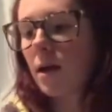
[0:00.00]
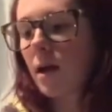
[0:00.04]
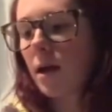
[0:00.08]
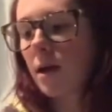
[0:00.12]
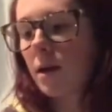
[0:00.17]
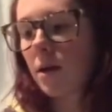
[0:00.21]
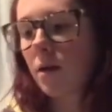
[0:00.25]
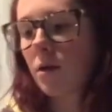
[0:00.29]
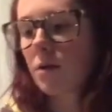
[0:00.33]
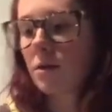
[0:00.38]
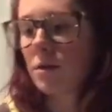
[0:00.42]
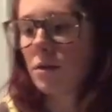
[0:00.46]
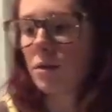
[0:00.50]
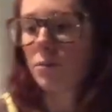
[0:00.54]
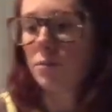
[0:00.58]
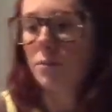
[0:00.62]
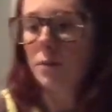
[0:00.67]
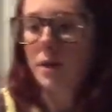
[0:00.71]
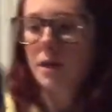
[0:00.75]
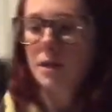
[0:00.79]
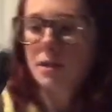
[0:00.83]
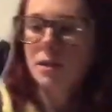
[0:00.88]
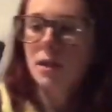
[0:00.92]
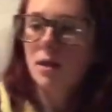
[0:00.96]
I also
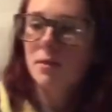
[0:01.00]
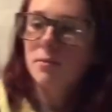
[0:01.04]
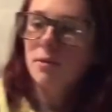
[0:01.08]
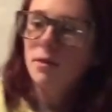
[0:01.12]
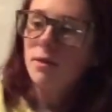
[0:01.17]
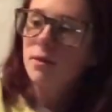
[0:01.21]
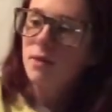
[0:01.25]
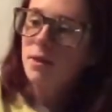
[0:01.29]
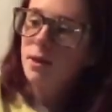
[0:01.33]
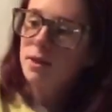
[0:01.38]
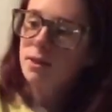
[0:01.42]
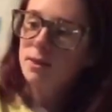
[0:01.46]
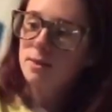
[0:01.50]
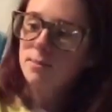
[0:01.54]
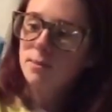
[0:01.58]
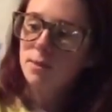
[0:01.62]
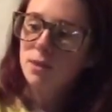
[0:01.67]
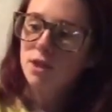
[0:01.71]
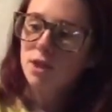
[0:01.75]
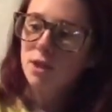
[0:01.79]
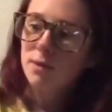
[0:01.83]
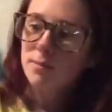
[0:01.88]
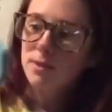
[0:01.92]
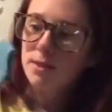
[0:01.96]
picked up this
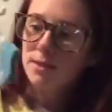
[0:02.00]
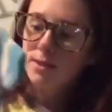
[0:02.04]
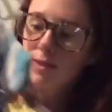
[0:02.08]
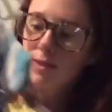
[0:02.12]
pajama